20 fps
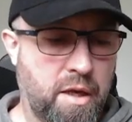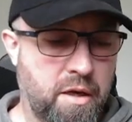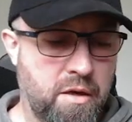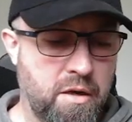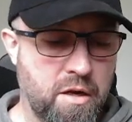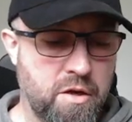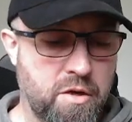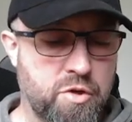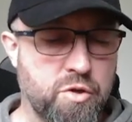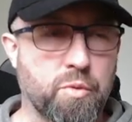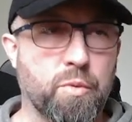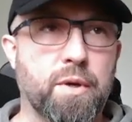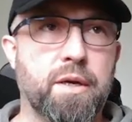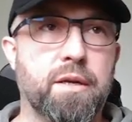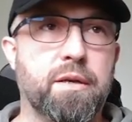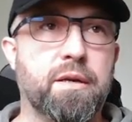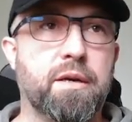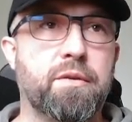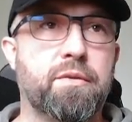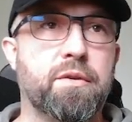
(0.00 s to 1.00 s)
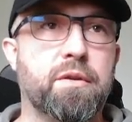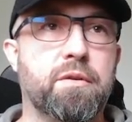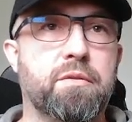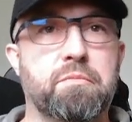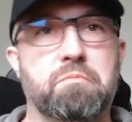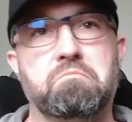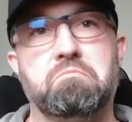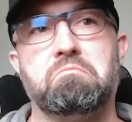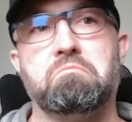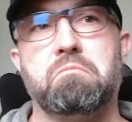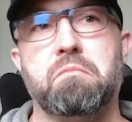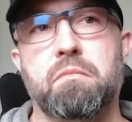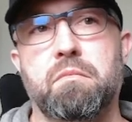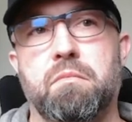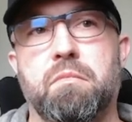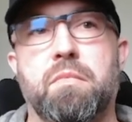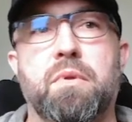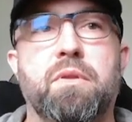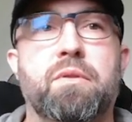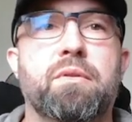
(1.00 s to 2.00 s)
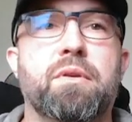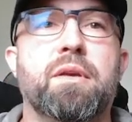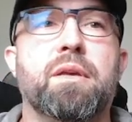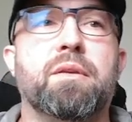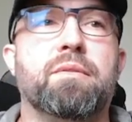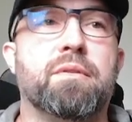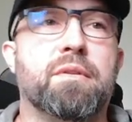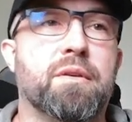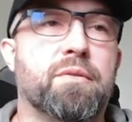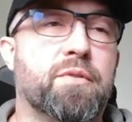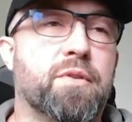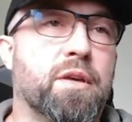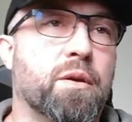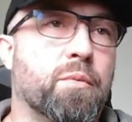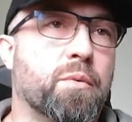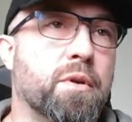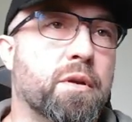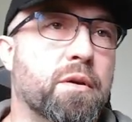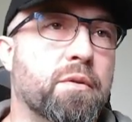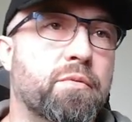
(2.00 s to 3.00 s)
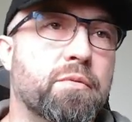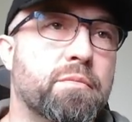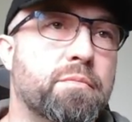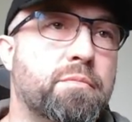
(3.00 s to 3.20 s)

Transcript: Not sure why it does it. It's easy enough to get rid of.